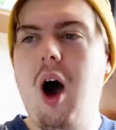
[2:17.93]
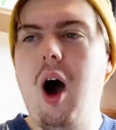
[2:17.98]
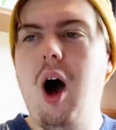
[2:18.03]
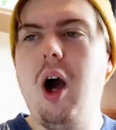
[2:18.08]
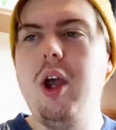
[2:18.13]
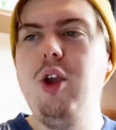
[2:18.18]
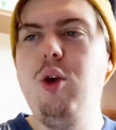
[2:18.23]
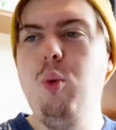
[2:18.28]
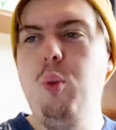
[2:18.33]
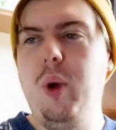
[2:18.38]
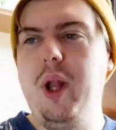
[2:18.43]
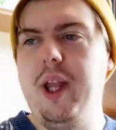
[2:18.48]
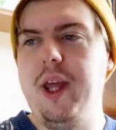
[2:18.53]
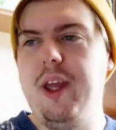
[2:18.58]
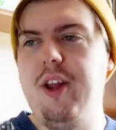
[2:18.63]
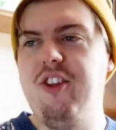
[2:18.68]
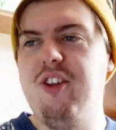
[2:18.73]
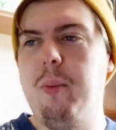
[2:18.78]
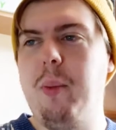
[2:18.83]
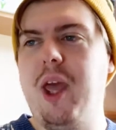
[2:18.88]
Are you
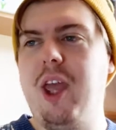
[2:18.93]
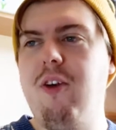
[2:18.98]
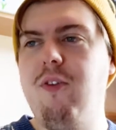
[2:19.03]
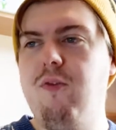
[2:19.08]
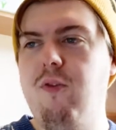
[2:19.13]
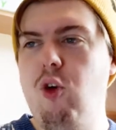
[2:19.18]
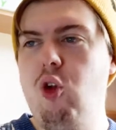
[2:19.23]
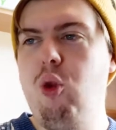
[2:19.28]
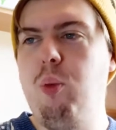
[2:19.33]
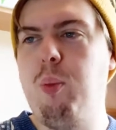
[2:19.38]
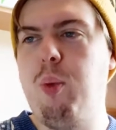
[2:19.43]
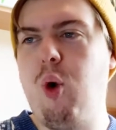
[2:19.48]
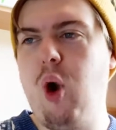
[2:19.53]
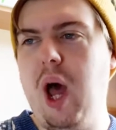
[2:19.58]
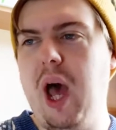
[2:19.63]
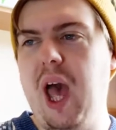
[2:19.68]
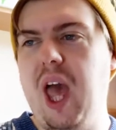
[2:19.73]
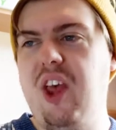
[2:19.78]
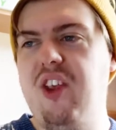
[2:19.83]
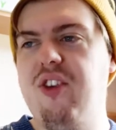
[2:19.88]
willing to pay full
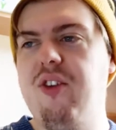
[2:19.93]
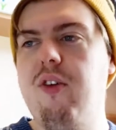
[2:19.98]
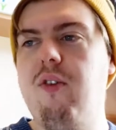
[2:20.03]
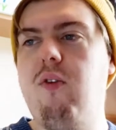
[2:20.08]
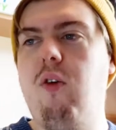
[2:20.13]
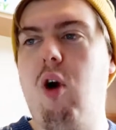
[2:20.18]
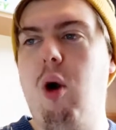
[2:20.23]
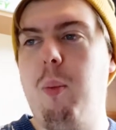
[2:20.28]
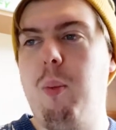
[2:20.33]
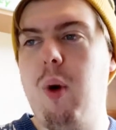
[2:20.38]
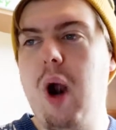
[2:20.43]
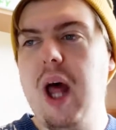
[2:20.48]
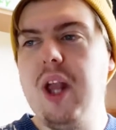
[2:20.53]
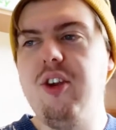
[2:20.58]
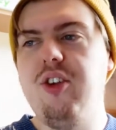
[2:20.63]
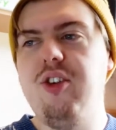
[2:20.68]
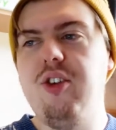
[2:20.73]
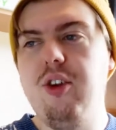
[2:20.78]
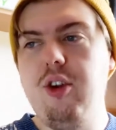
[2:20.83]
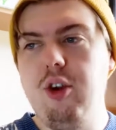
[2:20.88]
price for a
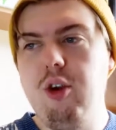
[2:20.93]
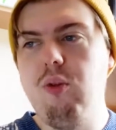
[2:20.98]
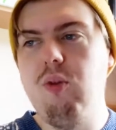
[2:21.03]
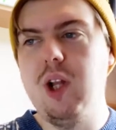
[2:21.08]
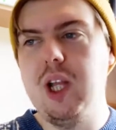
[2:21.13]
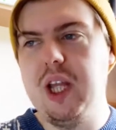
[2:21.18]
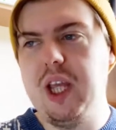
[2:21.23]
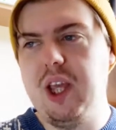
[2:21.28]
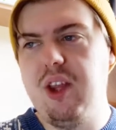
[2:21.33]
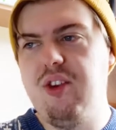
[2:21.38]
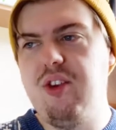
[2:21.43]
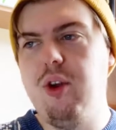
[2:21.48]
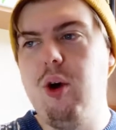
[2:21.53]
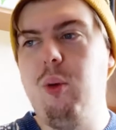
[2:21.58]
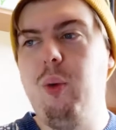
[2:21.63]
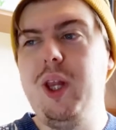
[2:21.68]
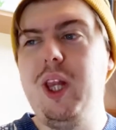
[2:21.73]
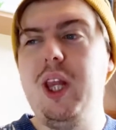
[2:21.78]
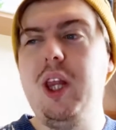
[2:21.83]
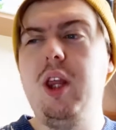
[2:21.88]
brand new release,
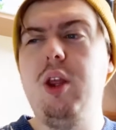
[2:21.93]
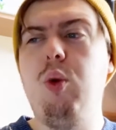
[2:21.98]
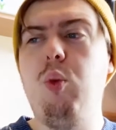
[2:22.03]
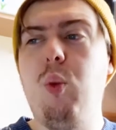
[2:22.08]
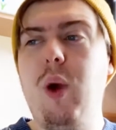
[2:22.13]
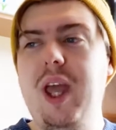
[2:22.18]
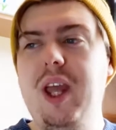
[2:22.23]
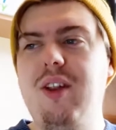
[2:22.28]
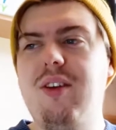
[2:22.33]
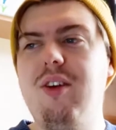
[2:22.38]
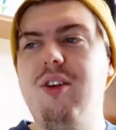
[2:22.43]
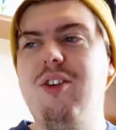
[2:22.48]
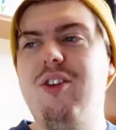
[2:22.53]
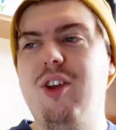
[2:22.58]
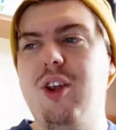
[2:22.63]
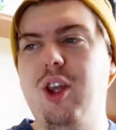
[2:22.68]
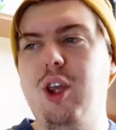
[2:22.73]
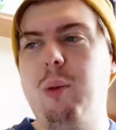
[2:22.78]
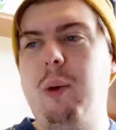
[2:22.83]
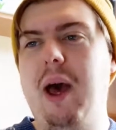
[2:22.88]
or will you wait
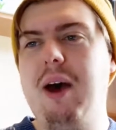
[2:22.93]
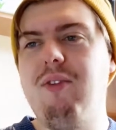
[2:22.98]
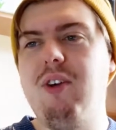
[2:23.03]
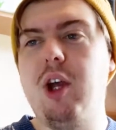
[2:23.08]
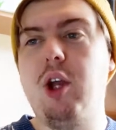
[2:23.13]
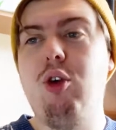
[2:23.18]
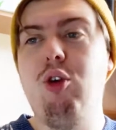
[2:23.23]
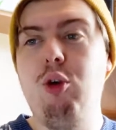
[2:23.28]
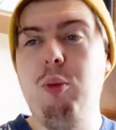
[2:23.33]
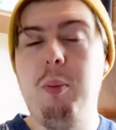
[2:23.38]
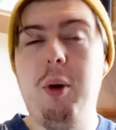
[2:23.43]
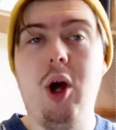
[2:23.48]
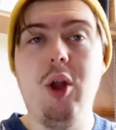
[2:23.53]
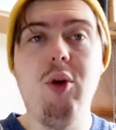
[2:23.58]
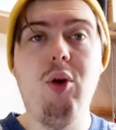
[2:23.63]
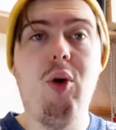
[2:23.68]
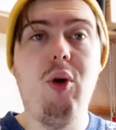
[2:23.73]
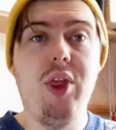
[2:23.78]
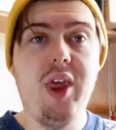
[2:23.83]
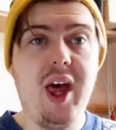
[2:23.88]
until you have a
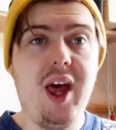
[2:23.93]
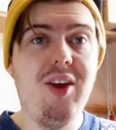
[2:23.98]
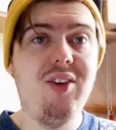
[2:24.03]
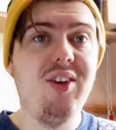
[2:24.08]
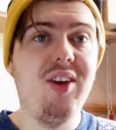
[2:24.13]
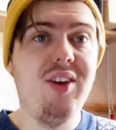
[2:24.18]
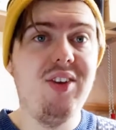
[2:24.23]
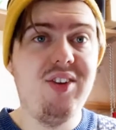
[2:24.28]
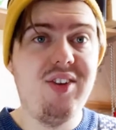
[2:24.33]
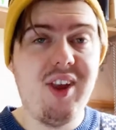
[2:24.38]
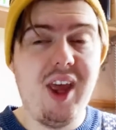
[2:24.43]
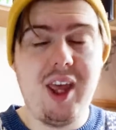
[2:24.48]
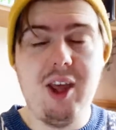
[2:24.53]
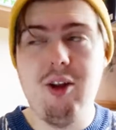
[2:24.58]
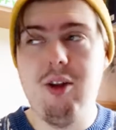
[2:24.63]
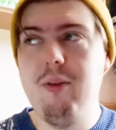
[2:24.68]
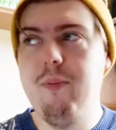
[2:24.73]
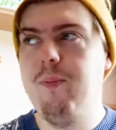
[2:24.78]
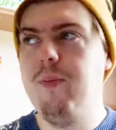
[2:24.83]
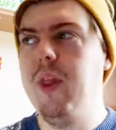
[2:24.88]
coupon or there's a
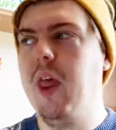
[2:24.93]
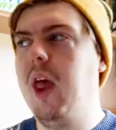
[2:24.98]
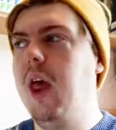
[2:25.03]
sale?